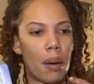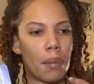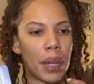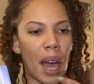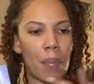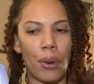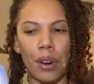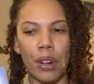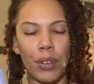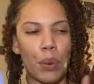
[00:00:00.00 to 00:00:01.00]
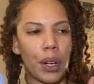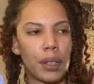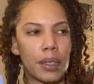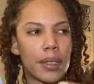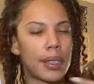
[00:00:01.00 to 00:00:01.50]
Capricorn, if you weren't
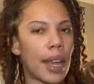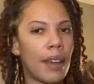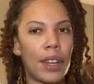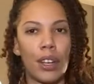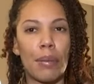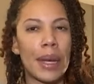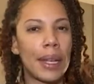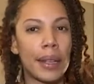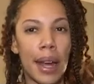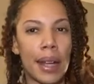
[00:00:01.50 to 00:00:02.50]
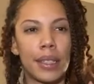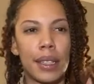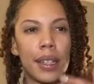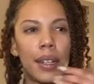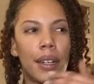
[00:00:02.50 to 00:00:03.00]
saving your money last
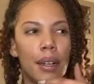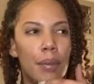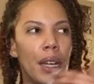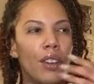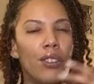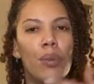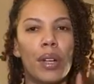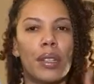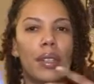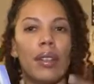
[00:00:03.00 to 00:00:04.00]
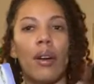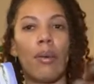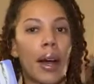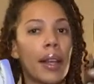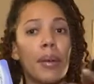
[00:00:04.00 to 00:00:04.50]
year because you wanted to,
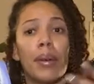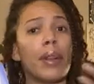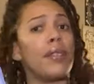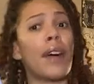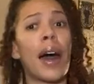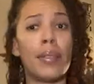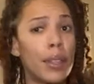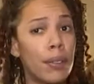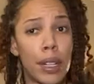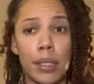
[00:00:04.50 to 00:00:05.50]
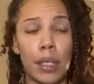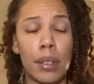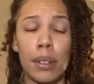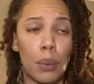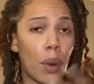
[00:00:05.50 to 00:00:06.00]
while we were in a 5 university, it
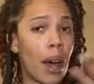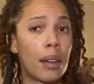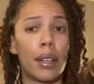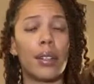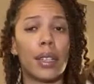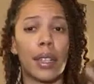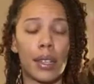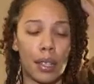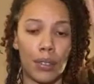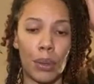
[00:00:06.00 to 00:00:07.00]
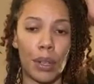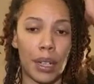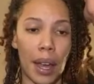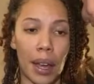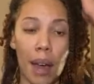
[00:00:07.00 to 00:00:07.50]
was wild energy last year. If you were
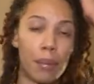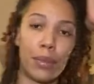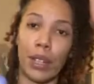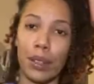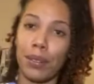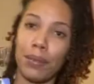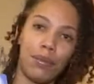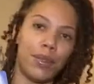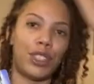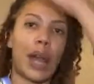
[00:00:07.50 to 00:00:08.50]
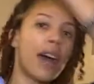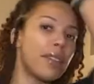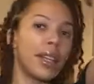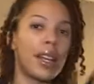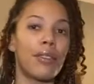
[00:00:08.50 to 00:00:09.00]
like, I'm
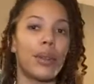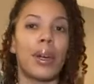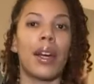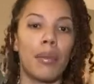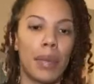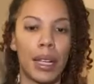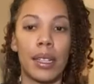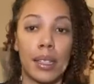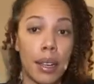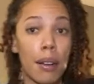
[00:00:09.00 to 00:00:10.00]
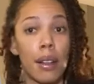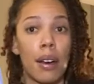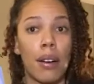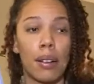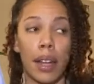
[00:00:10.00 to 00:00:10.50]
traveling everywhere because
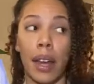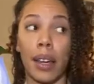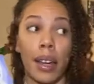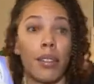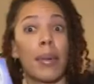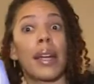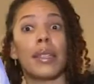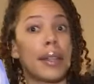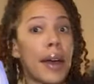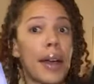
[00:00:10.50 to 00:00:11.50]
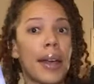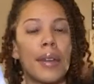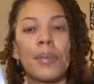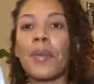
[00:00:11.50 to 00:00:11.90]
YOLO, like everybody's dying,